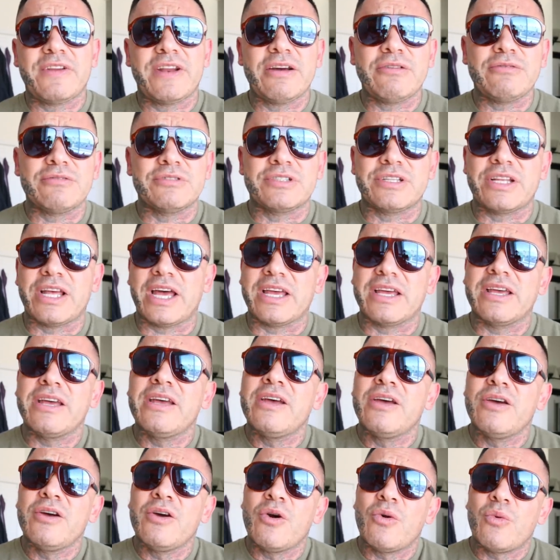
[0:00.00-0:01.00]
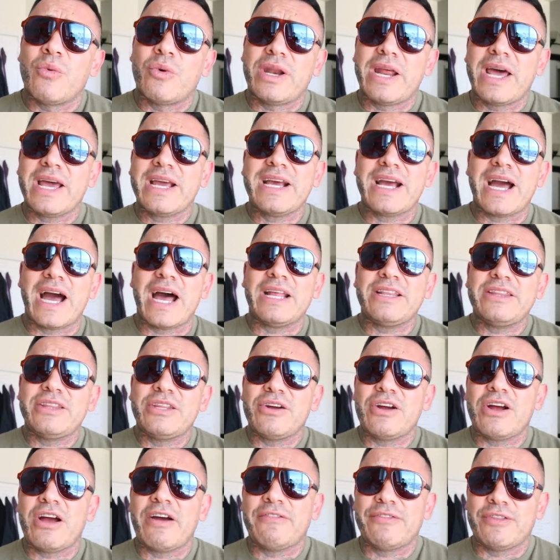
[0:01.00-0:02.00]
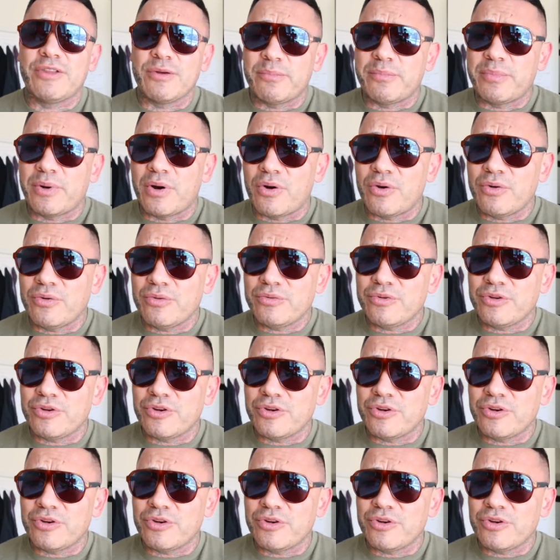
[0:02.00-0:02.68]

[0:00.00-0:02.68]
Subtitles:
And I was like, when I got there off the boat,